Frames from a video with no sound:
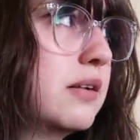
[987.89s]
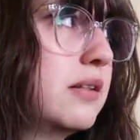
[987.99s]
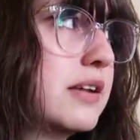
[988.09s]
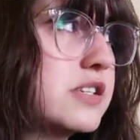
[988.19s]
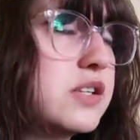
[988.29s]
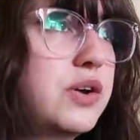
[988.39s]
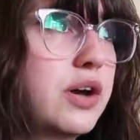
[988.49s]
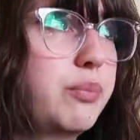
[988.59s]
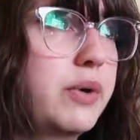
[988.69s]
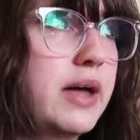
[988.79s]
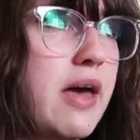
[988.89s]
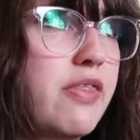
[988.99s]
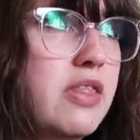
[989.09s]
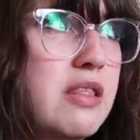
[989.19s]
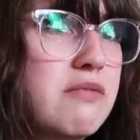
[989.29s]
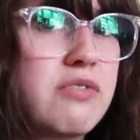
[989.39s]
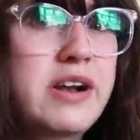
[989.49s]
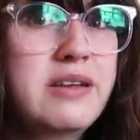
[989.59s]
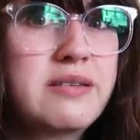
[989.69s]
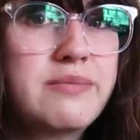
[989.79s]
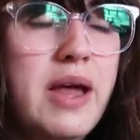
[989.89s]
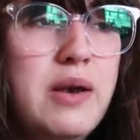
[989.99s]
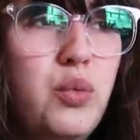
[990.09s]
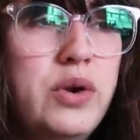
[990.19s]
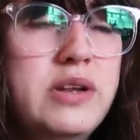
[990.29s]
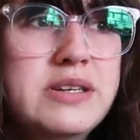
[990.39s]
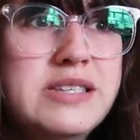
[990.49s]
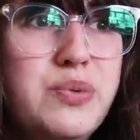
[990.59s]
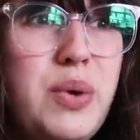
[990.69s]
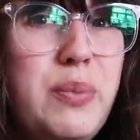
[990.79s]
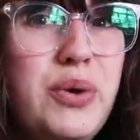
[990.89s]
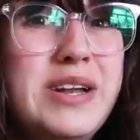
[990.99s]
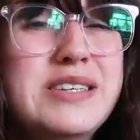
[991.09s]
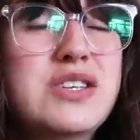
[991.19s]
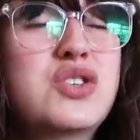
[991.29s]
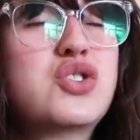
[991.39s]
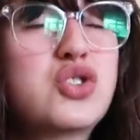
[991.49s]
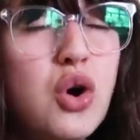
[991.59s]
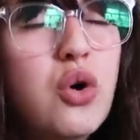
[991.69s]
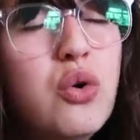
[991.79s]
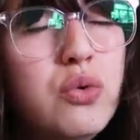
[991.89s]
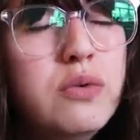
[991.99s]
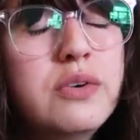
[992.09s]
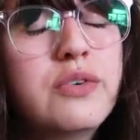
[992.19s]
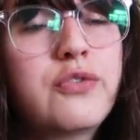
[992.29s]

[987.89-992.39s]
let's look up at radium and what it does to people. It is so